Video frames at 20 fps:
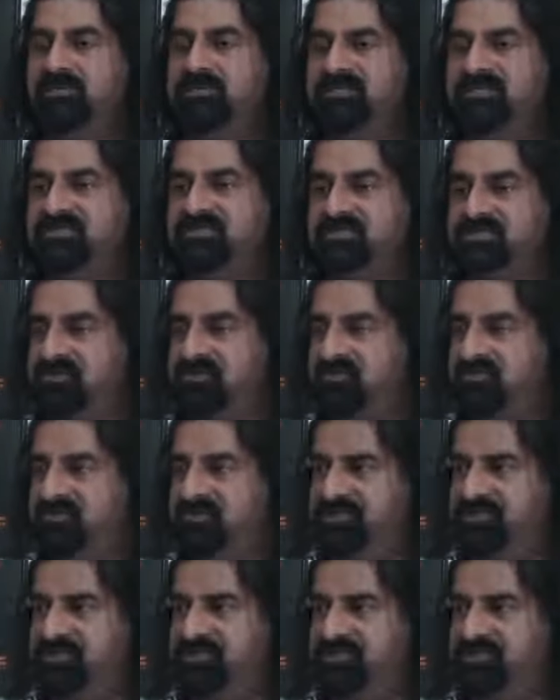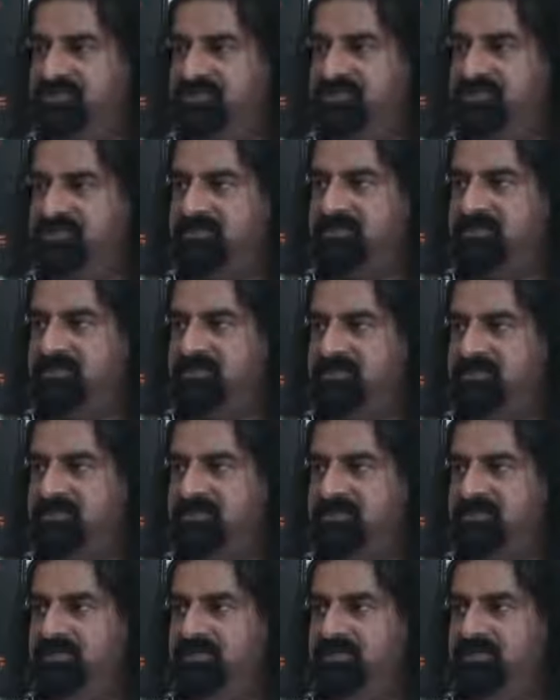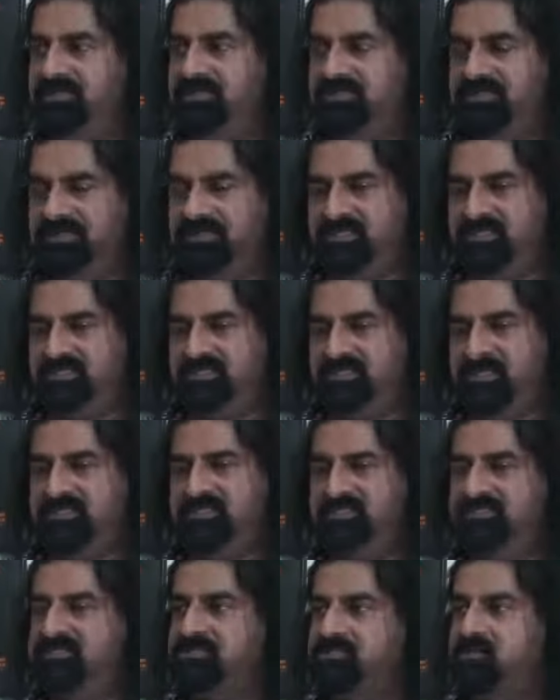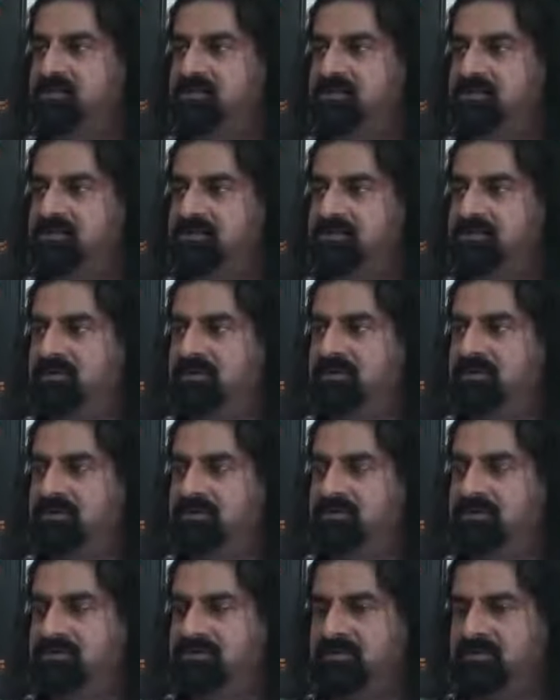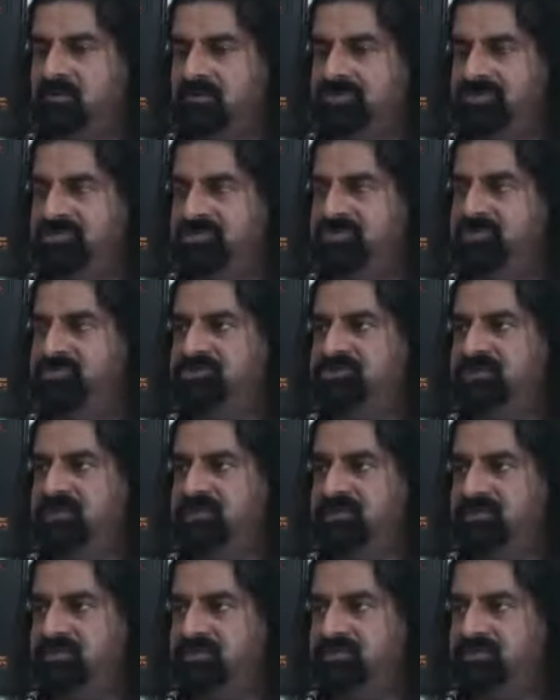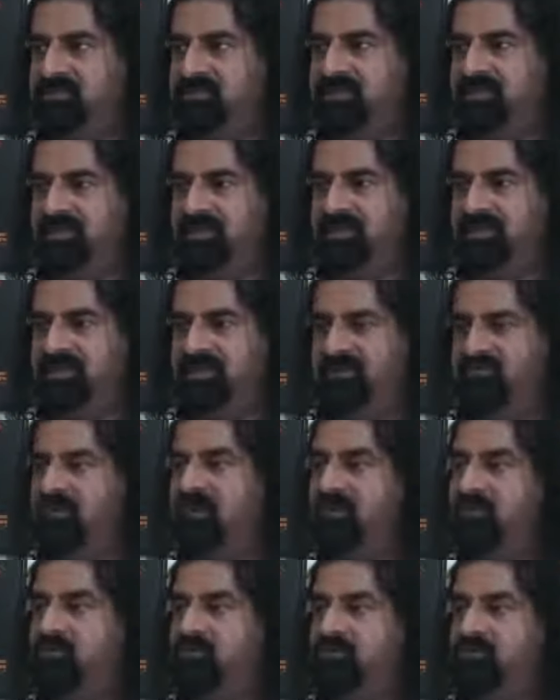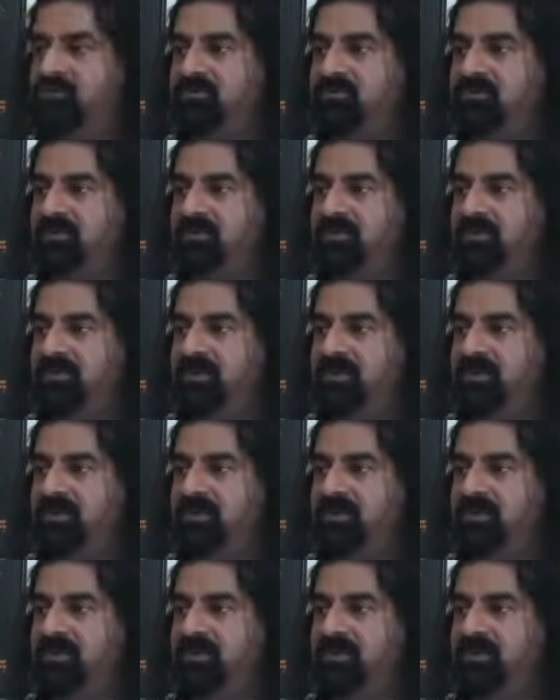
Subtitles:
Shakti path is a software change. It changes your constitution in one go,